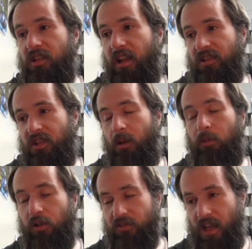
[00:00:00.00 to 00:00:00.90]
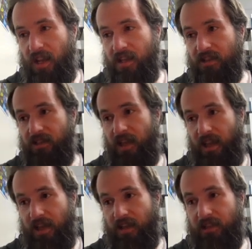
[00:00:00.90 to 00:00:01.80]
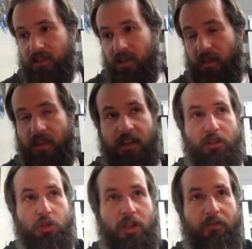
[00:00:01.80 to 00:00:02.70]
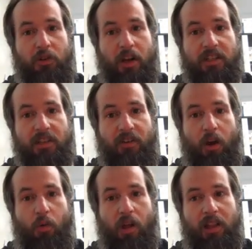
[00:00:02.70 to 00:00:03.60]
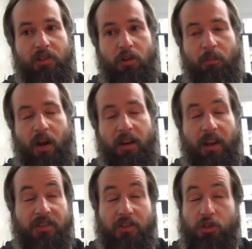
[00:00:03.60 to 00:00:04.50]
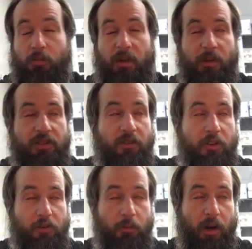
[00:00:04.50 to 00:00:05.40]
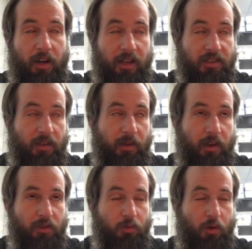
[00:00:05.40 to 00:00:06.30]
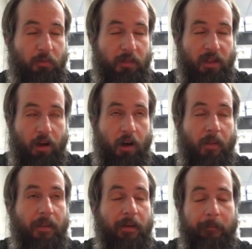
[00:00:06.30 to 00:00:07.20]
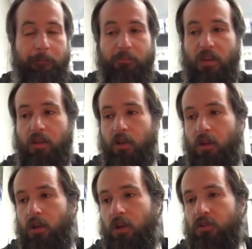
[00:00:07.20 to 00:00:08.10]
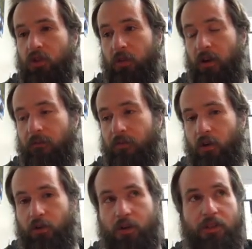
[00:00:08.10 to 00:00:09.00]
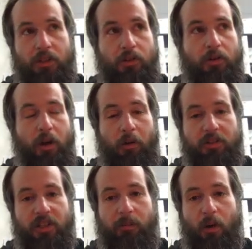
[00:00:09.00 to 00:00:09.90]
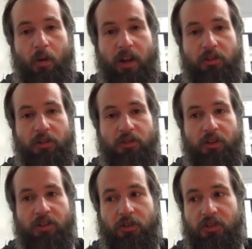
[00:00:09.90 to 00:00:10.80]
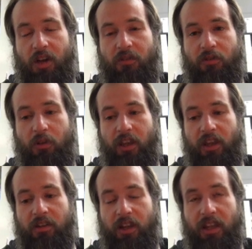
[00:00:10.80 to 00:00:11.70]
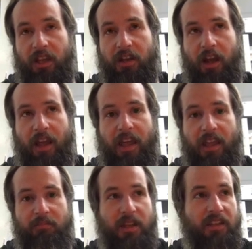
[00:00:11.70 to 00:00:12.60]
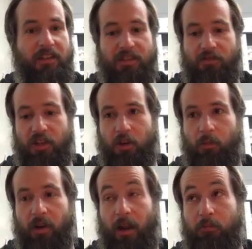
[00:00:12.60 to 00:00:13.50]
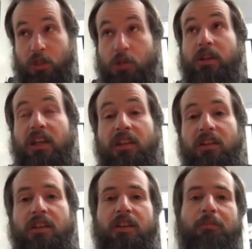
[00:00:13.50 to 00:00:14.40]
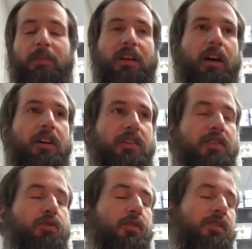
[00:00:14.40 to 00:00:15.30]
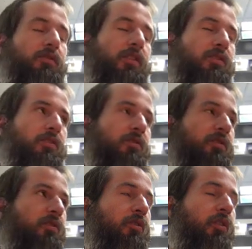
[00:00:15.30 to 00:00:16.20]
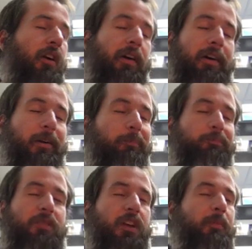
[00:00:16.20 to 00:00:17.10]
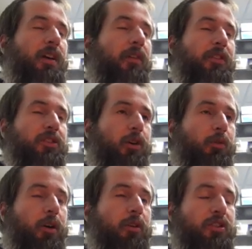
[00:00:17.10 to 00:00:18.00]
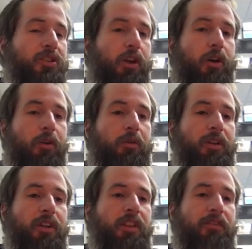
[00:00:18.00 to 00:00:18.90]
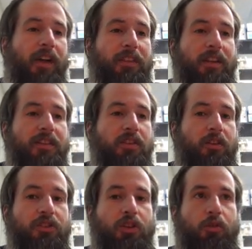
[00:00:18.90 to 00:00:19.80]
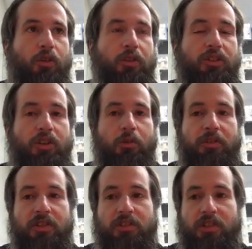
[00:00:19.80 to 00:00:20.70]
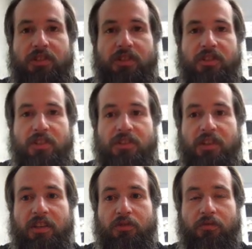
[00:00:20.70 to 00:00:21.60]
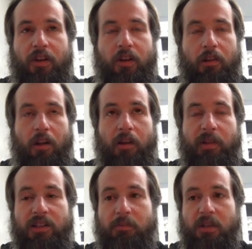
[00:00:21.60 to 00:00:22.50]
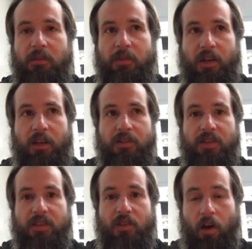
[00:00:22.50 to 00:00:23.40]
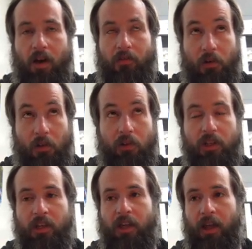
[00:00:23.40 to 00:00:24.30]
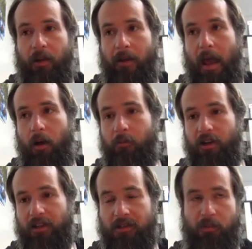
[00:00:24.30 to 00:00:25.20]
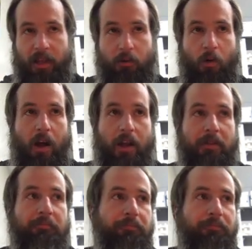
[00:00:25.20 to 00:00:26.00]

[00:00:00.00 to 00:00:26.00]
the next couple of days, and then you should have a good idea of how well I do on podcasts, and there should be a bunch of other new podcasts coming out as well with me on them. So without further ado, I want to talk about why Chris Kresser is awful, and again, I hate making this video, but I'm doing it because Chris Kresser is going to be on the Joe Rogan show. The fact that he's on Joe Rogan show with such consistency is very alarming to me because he's awful, and now I'm going to explain why.